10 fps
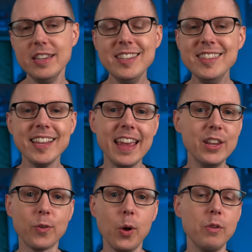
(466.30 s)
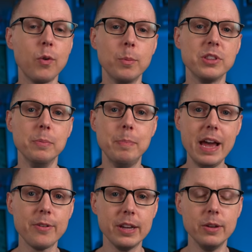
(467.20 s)
isn't the case for all forms of the
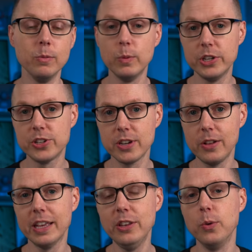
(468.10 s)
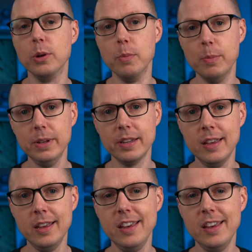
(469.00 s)
battery, which I'll get to in a moment,